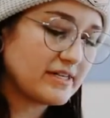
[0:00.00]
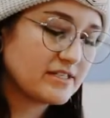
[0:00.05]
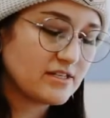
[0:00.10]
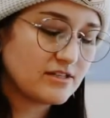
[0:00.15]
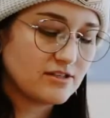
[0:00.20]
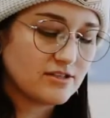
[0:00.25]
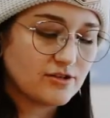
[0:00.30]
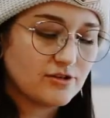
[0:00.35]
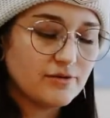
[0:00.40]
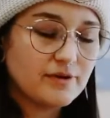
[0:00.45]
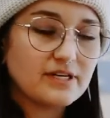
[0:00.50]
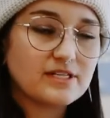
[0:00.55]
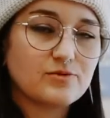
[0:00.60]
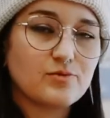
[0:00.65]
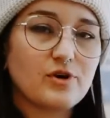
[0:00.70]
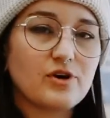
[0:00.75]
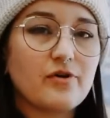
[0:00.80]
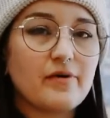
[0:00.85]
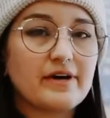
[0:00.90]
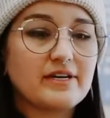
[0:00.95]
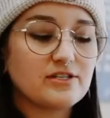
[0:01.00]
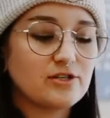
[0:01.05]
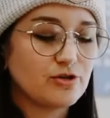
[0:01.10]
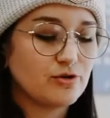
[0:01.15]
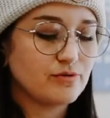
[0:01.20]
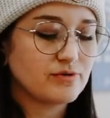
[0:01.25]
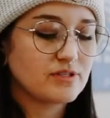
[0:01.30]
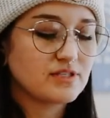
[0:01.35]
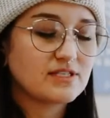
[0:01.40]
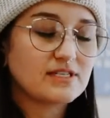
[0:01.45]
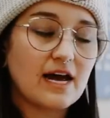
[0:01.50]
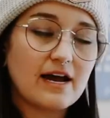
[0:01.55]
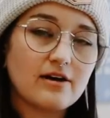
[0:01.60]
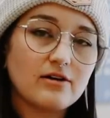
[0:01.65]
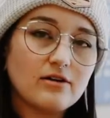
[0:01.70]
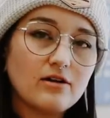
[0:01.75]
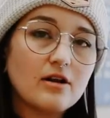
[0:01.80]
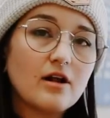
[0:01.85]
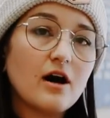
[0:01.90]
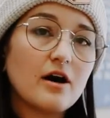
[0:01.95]
to do is we're going to
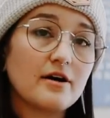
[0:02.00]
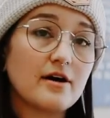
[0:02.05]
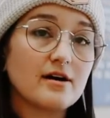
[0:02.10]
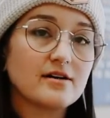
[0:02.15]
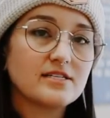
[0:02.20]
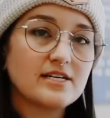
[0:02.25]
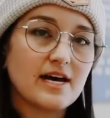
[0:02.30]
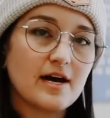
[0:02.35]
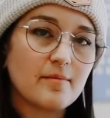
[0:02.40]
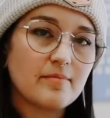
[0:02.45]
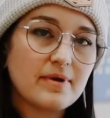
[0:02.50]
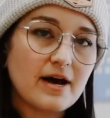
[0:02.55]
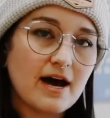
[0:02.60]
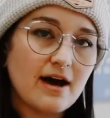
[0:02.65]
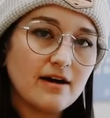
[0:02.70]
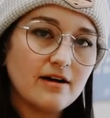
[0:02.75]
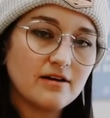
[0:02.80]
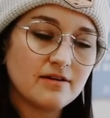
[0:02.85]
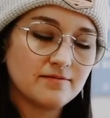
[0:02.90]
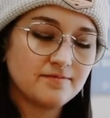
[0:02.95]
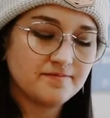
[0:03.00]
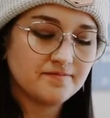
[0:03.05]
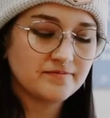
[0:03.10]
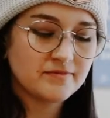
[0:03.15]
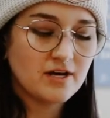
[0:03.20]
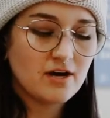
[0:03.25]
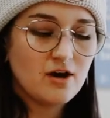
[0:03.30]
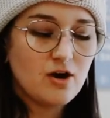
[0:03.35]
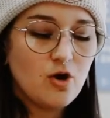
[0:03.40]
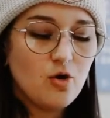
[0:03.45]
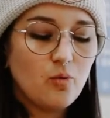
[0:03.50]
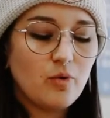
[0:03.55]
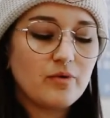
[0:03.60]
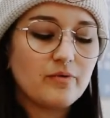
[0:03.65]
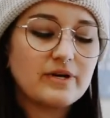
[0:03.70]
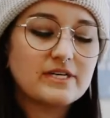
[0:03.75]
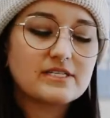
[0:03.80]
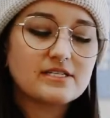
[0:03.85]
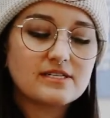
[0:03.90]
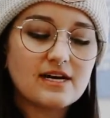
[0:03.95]
settle on our tamp pad. When
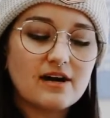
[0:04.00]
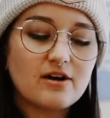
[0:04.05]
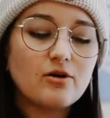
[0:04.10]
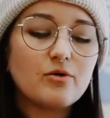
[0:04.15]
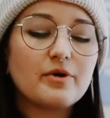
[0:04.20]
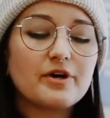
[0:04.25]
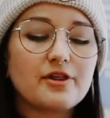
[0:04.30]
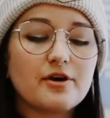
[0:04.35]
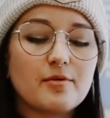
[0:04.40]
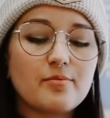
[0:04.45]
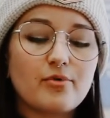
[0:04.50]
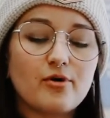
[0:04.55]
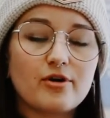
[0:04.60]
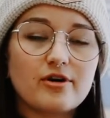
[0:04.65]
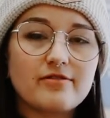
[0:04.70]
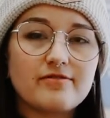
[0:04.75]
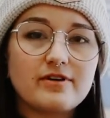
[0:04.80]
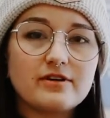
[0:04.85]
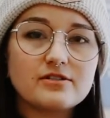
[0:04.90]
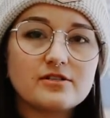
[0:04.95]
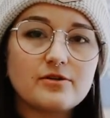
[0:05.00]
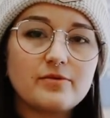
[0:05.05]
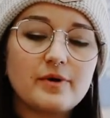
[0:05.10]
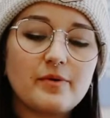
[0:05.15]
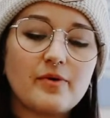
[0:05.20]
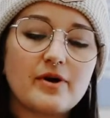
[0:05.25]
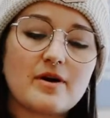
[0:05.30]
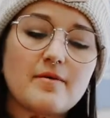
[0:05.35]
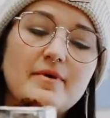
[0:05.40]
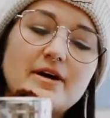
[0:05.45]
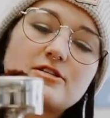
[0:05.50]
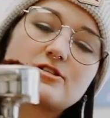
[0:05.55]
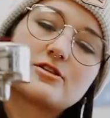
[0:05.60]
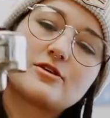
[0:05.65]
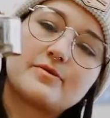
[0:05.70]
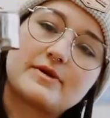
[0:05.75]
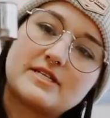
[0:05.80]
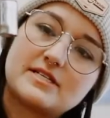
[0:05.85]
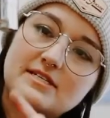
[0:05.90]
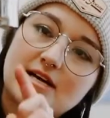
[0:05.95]
we settle with our portafilter, we wanna make
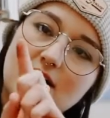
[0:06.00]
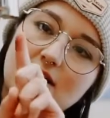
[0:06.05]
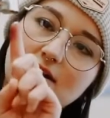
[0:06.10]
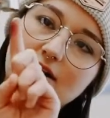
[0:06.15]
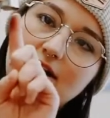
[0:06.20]
sure we settle